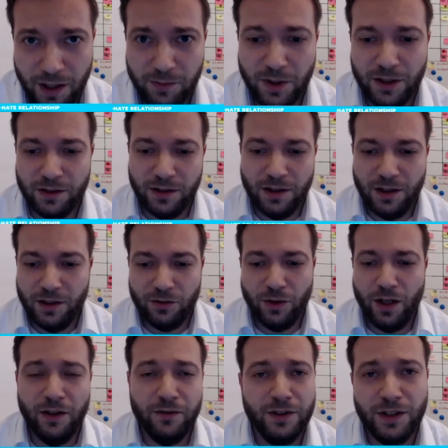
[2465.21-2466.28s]
I mean, it
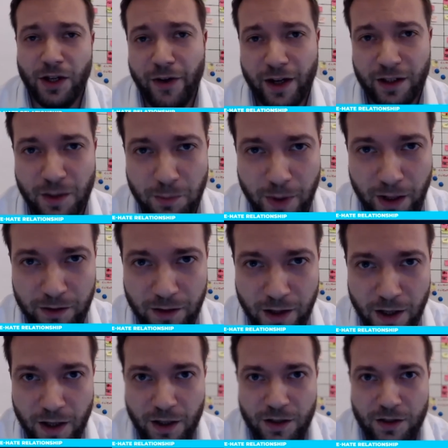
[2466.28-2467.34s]
will have a direct impact.
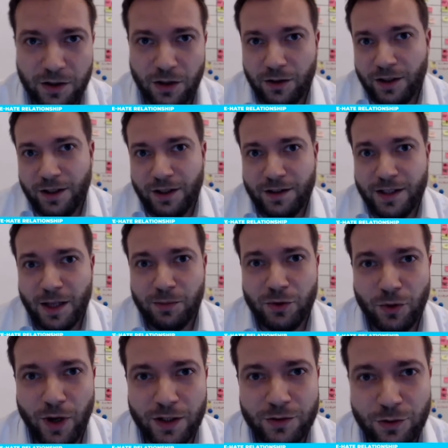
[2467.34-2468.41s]
So yeah, it's
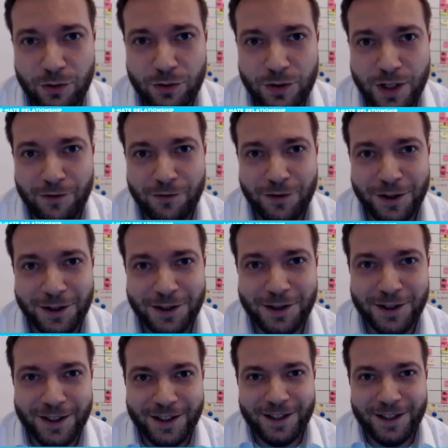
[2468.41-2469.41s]
up to us to do something.